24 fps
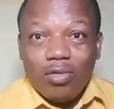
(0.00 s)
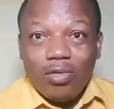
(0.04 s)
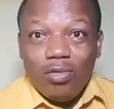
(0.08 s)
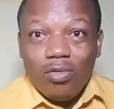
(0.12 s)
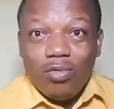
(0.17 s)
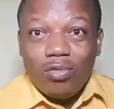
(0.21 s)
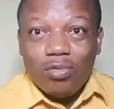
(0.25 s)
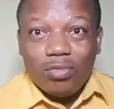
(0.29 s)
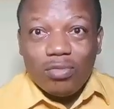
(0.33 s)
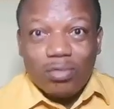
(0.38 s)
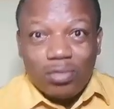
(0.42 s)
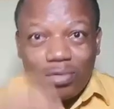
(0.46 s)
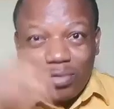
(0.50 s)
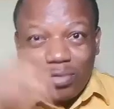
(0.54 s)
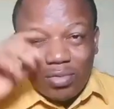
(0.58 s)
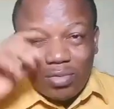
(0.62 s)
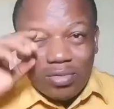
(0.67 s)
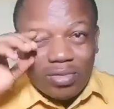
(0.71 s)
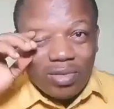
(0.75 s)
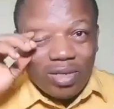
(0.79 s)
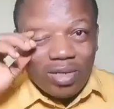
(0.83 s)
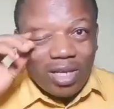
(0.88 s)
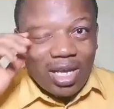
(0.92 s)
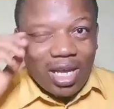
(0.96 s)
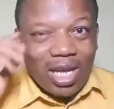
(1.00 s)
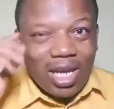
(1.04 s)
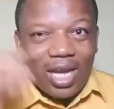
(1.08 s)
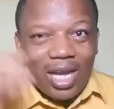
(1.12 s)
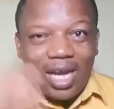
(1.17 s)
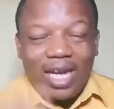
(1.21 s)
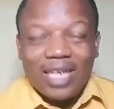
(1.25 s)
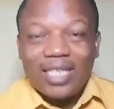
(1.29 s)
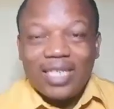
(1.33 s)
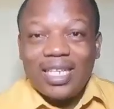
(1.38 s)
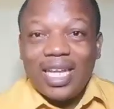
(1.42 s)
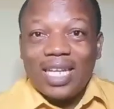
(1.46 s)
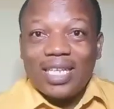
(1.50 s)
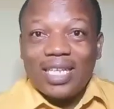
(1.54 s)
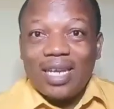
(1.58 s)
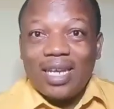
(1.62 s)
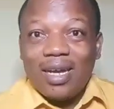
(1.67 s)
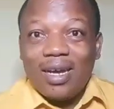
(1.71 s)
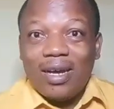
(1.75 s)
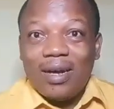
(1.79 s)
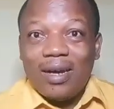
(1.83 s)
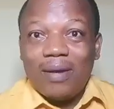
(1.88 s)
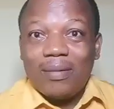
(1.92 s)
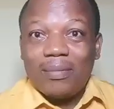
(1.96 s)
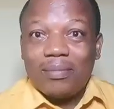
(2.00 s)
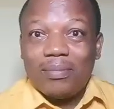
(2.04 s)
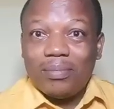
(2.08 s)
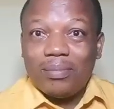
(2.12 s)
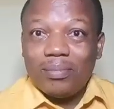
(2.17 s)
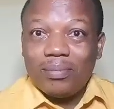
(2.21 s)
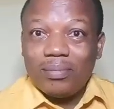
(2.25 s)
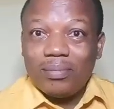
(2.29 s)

coups uh, that um,